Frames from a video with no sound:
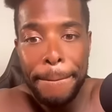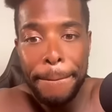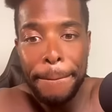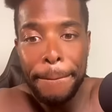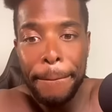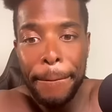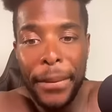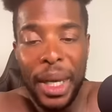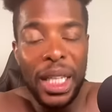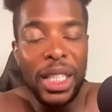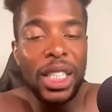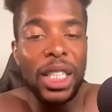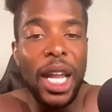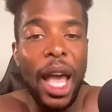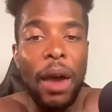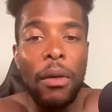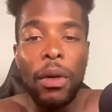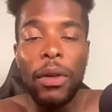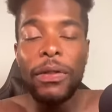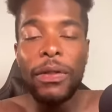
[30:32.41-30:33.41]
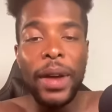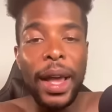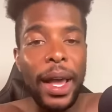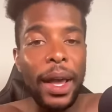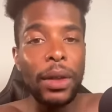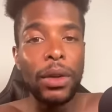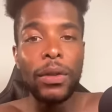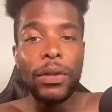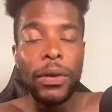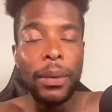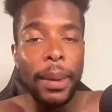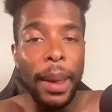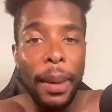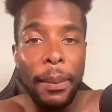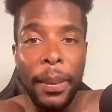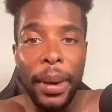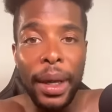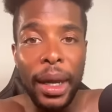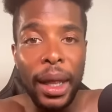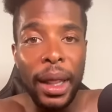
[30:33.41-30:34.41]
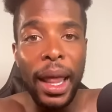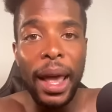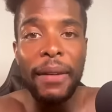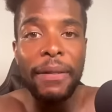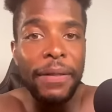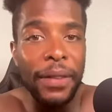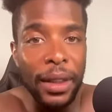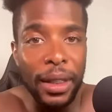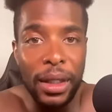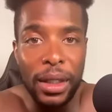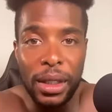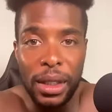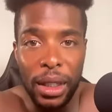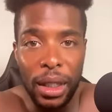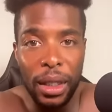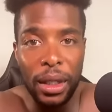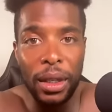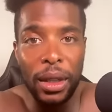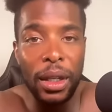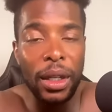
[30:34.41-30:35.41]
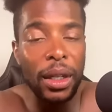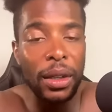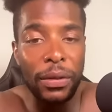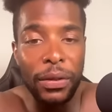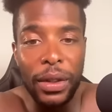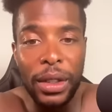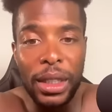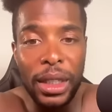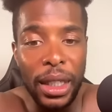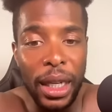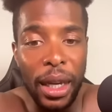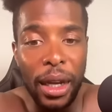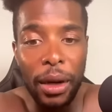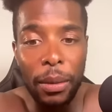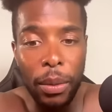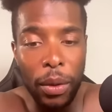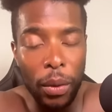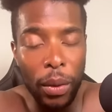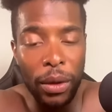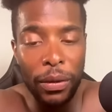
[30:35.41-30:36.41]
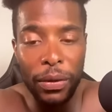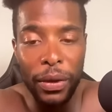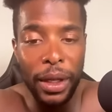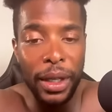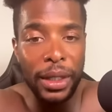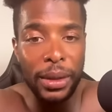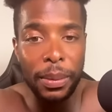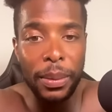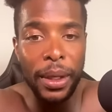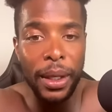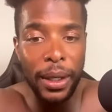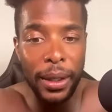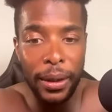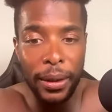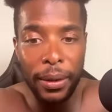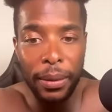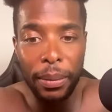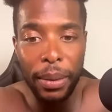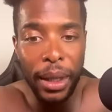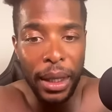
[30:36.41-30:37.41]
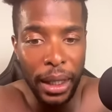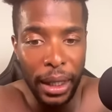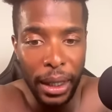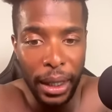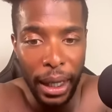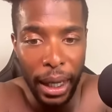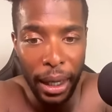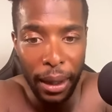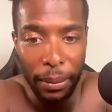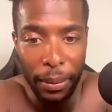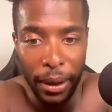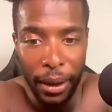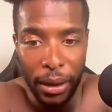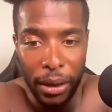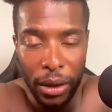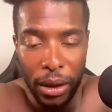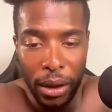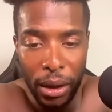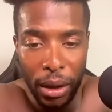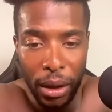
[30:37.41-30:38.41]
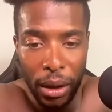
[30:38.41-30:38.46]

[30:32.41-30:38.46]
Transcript: Bitch, and I will fine you for my money, like fifty cent looking for Tiara Marie for his money. Believe that, bitch.